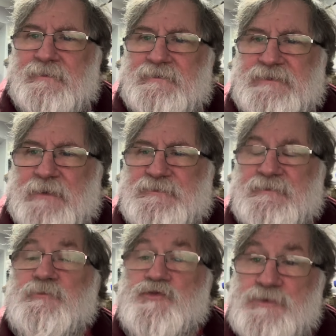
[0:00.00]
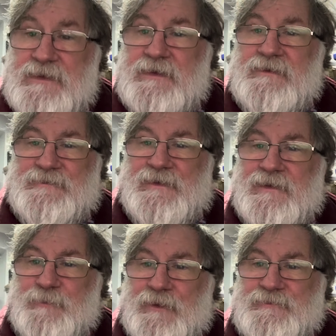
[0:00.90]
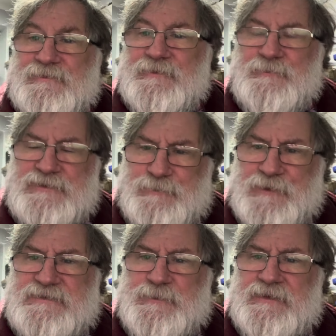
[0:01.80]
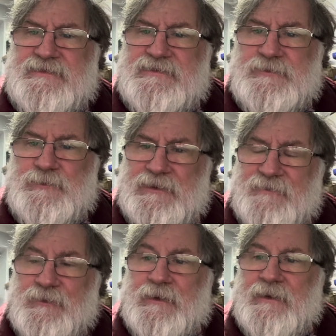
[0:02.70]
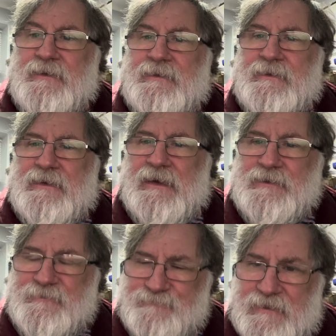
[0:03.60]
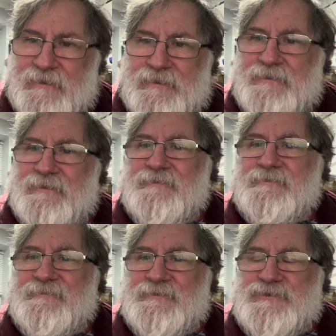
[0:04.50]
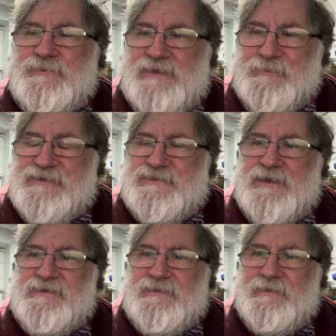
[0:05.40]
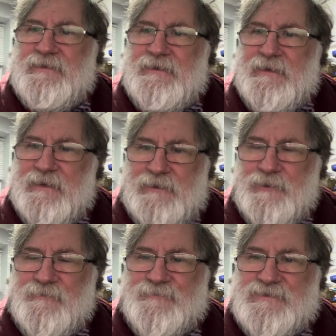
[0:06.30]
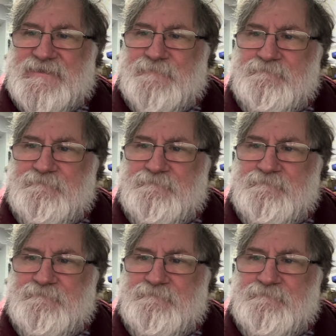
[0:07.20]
Time to really think about the responsibilities you were given and the failure that you demonstrated in office.